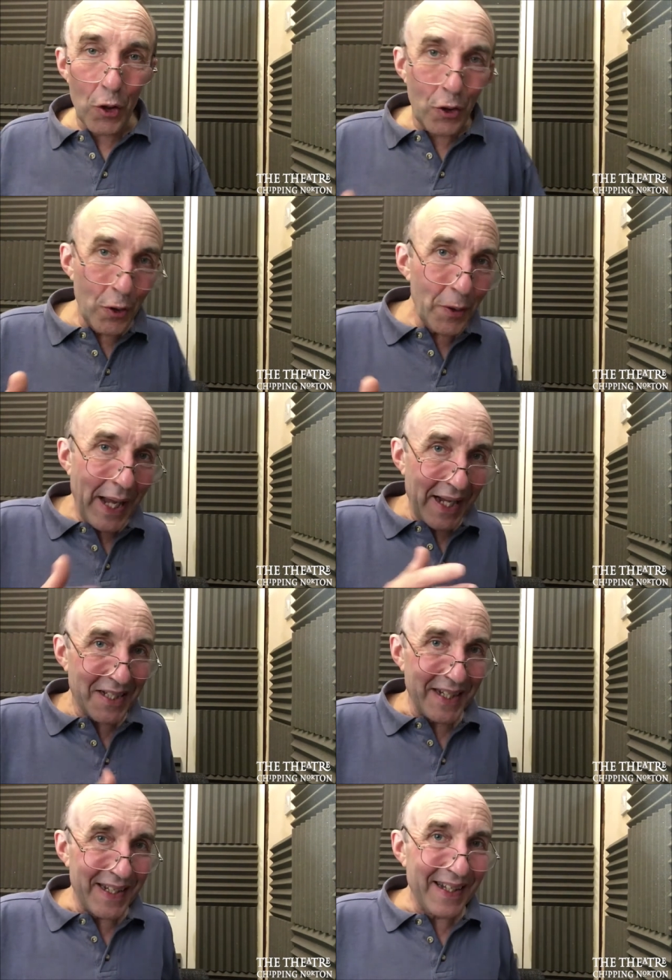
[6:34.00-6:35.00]
Good
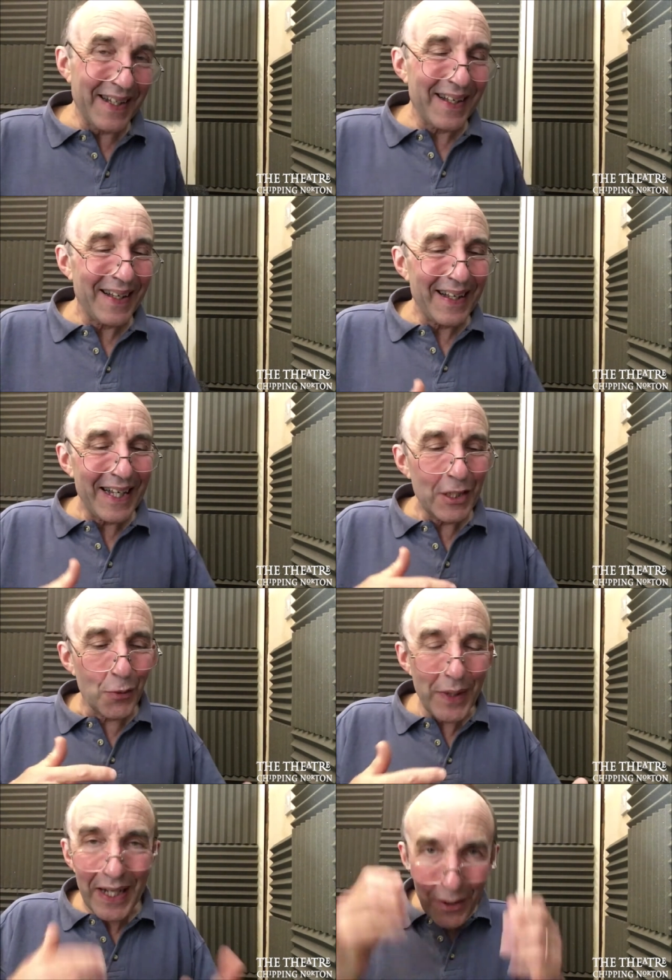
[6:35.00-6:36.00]
acting is
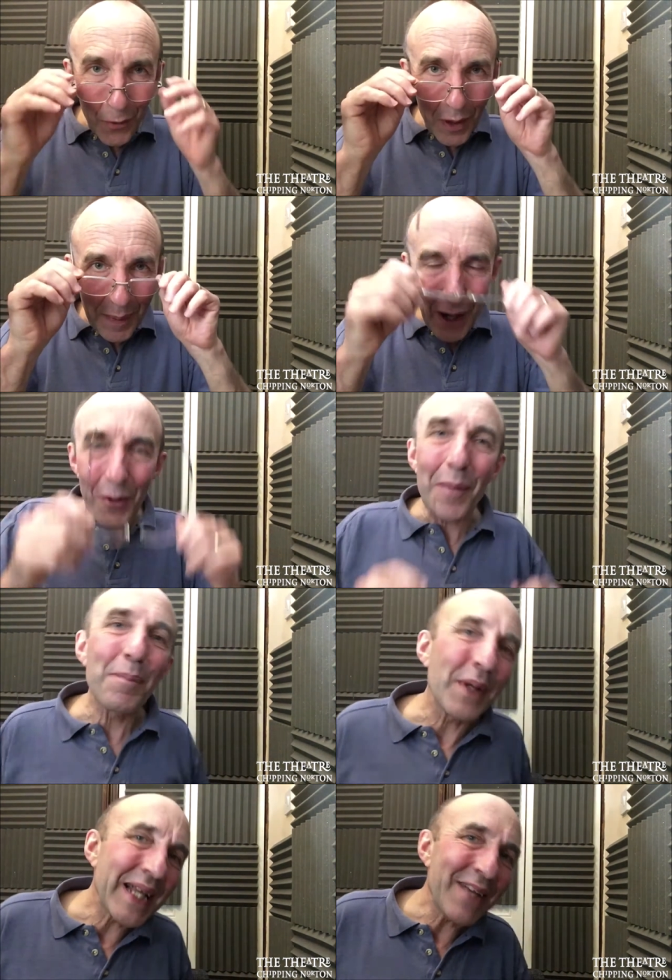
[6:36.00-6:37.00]
really all about
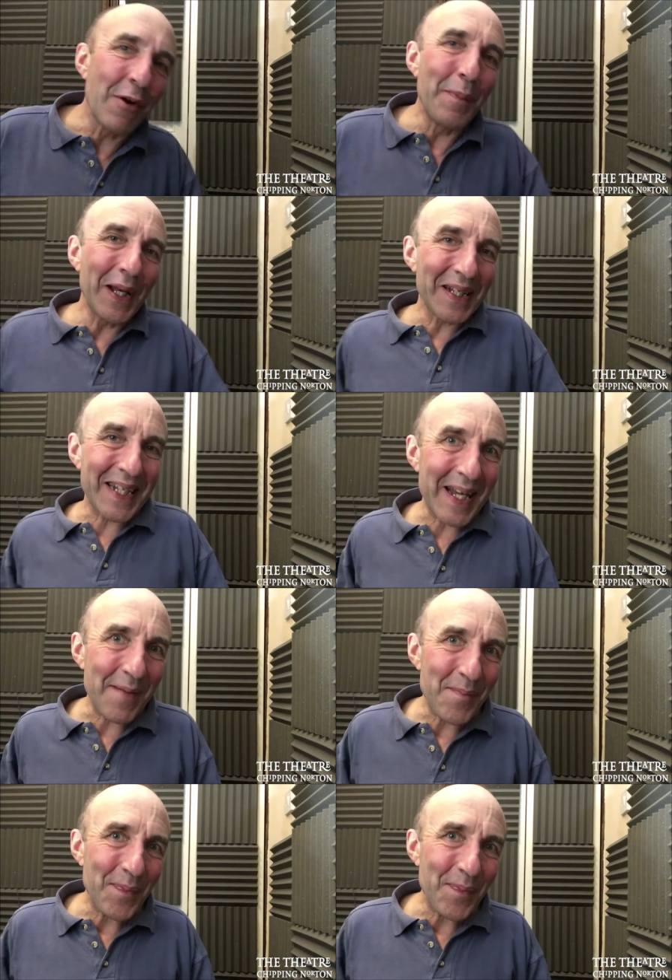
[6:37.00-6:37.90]
believability.